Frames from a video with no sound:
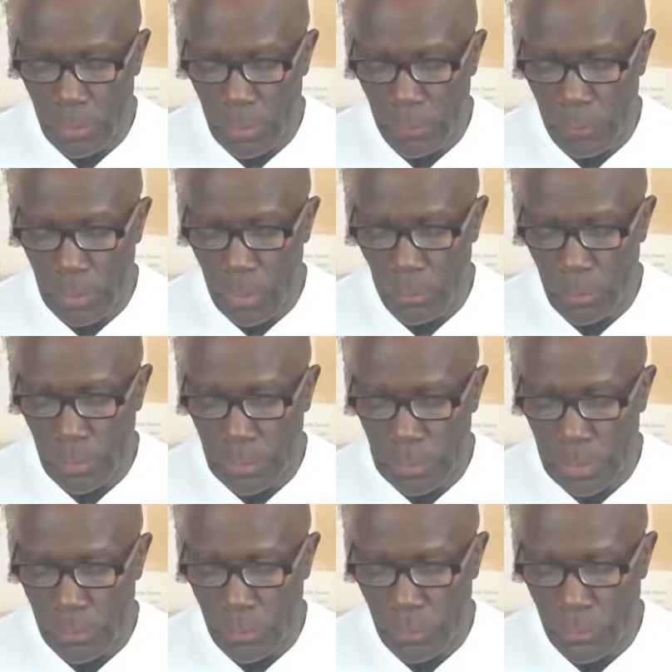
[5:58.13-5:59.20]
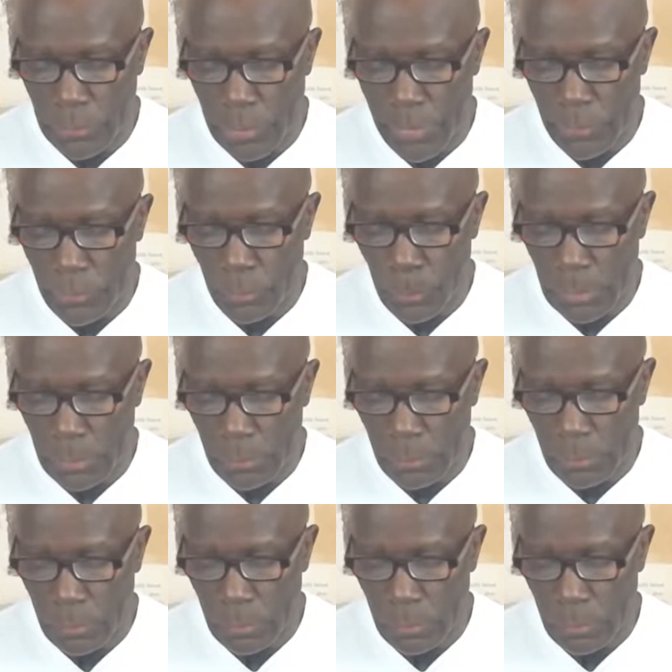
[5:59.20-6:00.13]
of lonely and discouraged men.